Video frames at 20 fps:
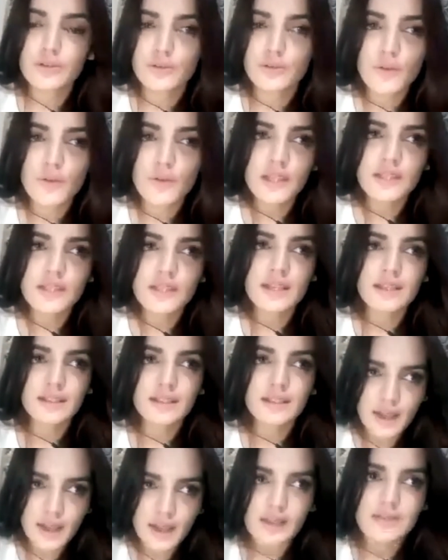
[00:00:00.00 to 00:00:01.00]
So I said
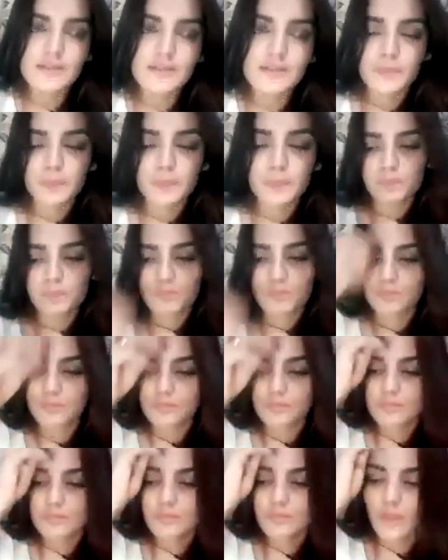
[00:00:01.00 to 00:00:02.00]
yes,
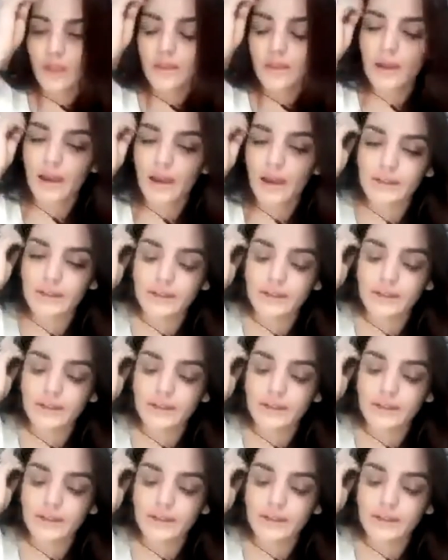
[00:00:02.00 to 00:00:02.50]
and